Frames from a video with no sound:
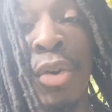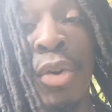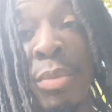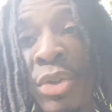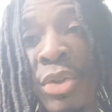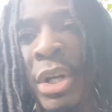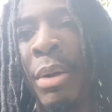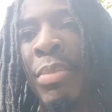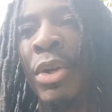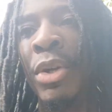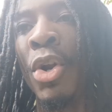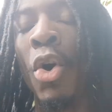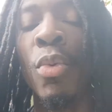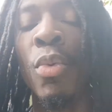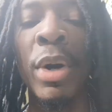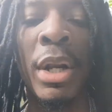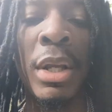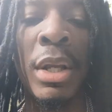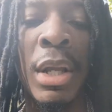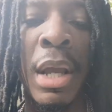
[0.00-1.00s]
champion
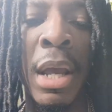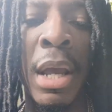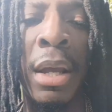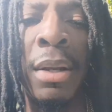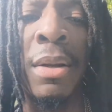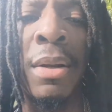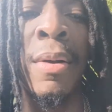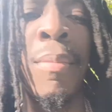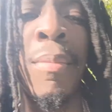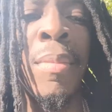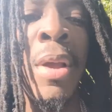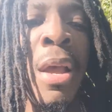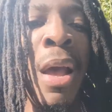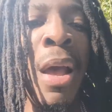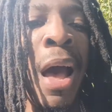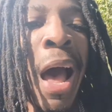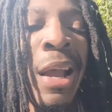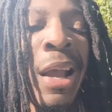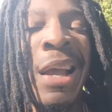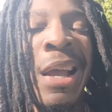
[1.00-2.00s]
already, and um,
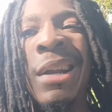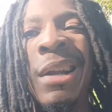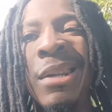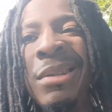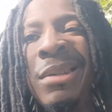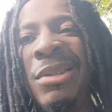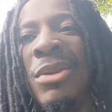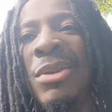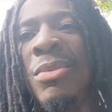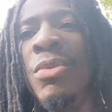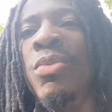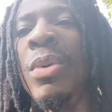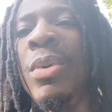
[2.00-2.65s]
I kind of still